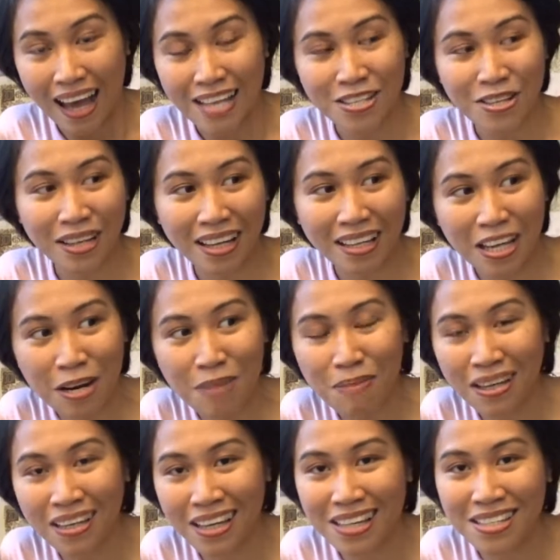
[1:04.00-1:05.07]
As you can hear,
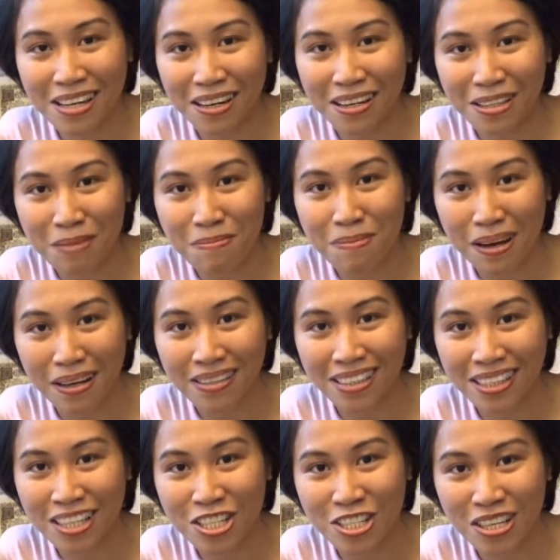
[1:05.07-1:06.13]
my kids are in the
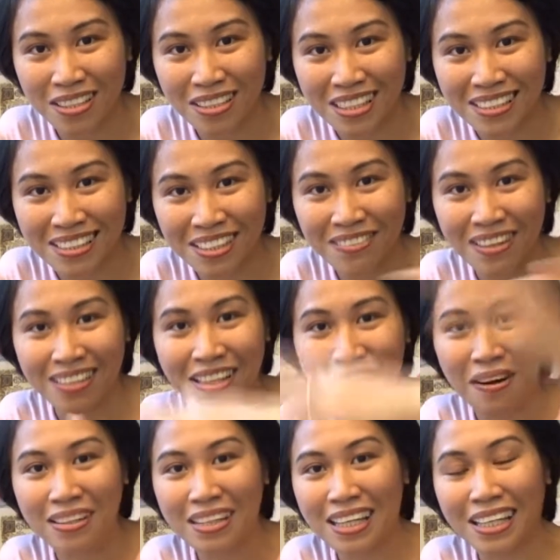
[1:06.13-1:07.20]
kitchen eating right
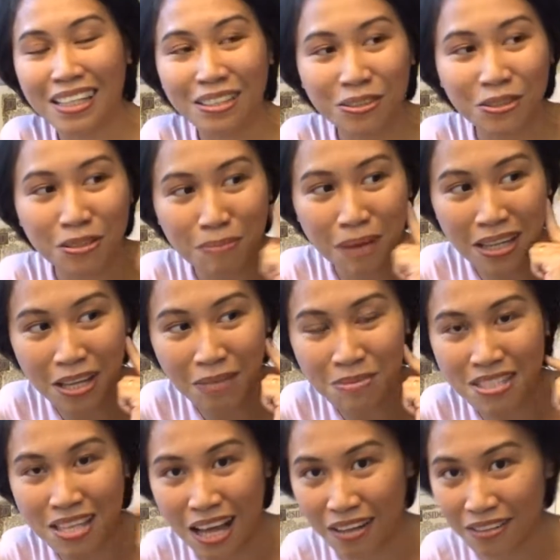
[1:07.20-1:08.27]
now, and they can do it by
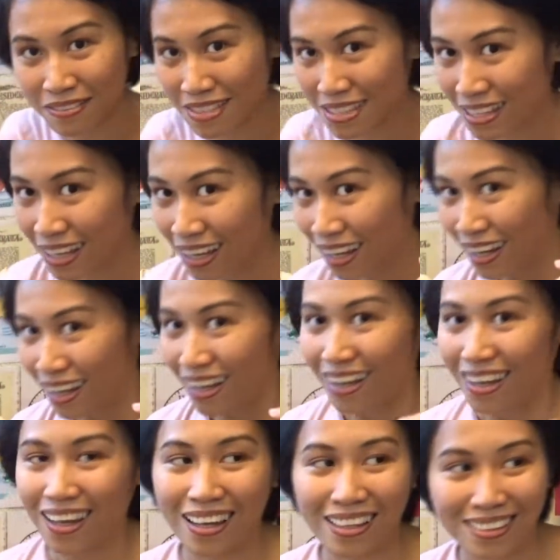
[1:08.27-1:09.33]
themselves,
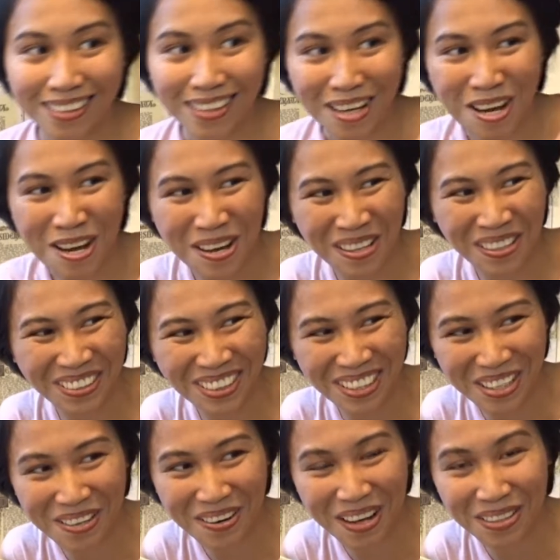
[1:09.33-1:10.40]
and
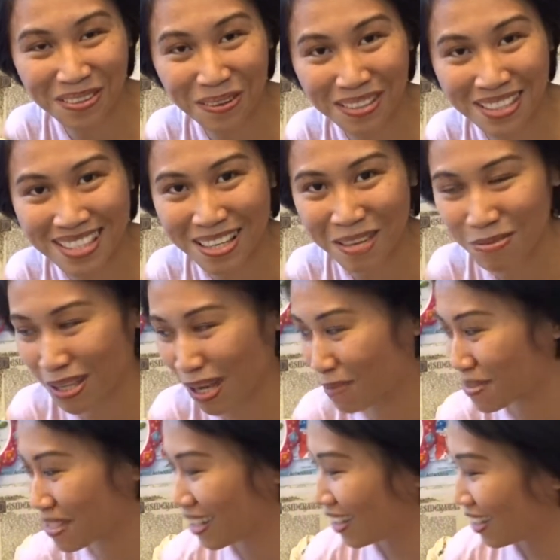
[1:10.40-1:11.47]
they're quite noisy
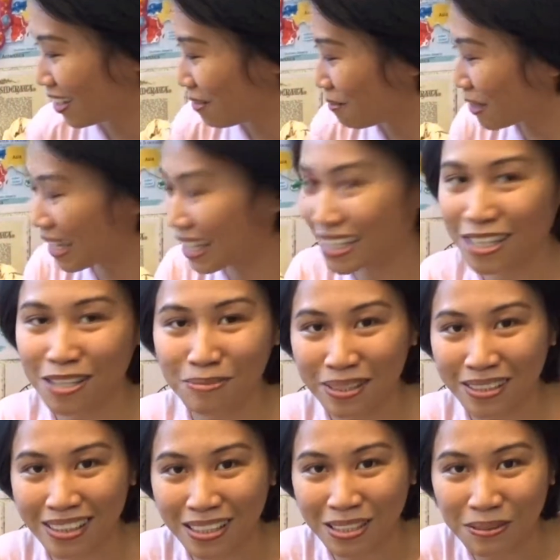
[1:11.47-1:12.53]
sometimes, but I keep
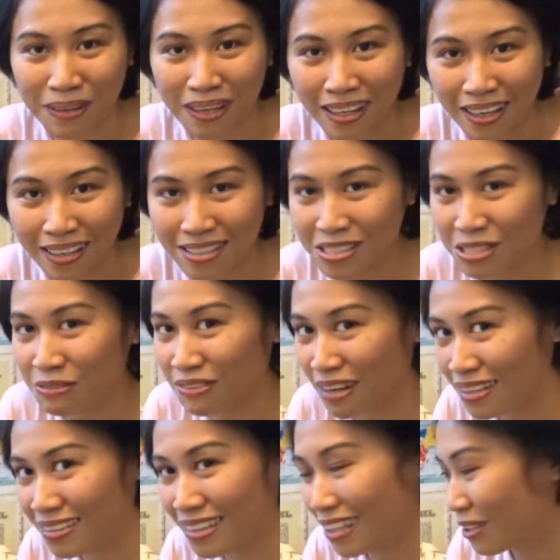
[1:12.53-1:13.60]
it that way. It's
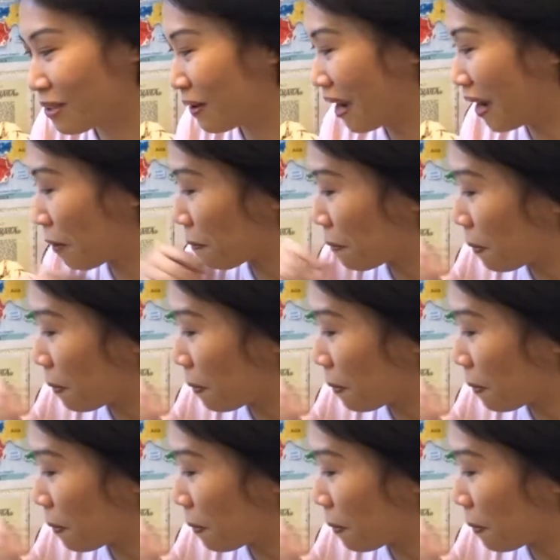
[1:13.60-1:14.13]
fun that way.